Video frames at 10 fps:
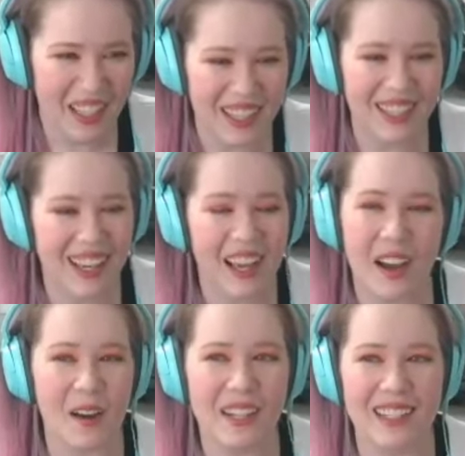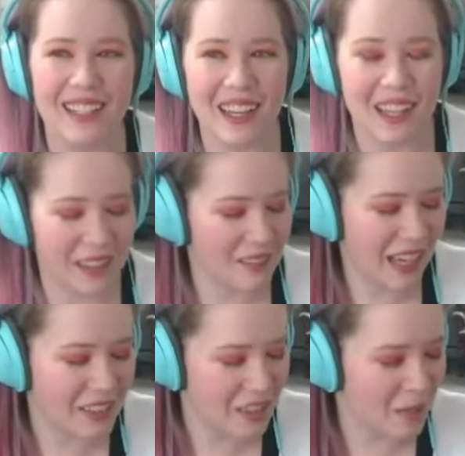
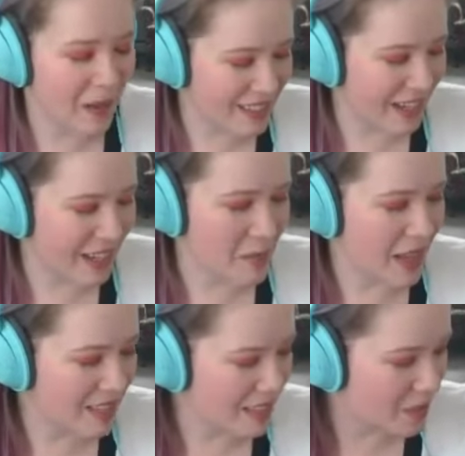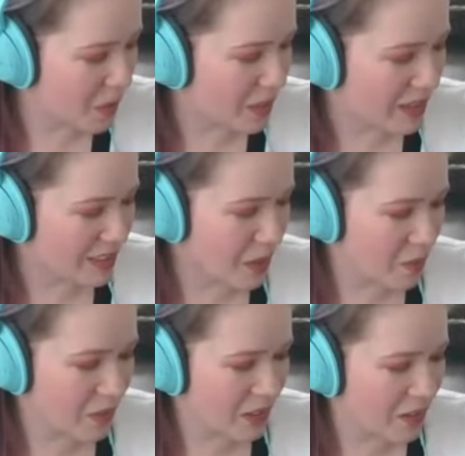I took my anxiety meds this morning, so
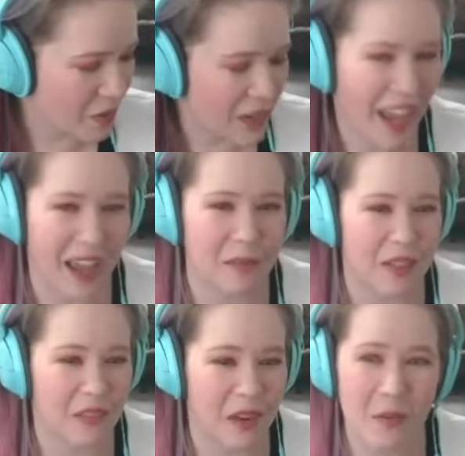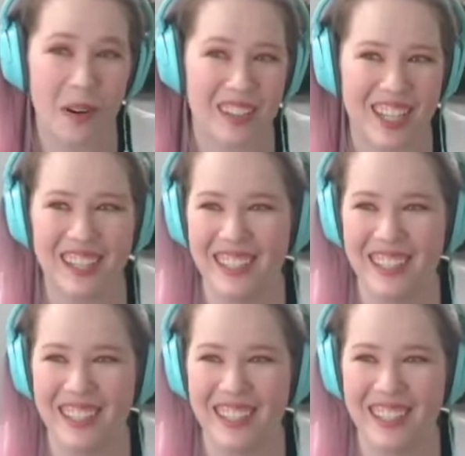I'm feeling okay. But if I weren't,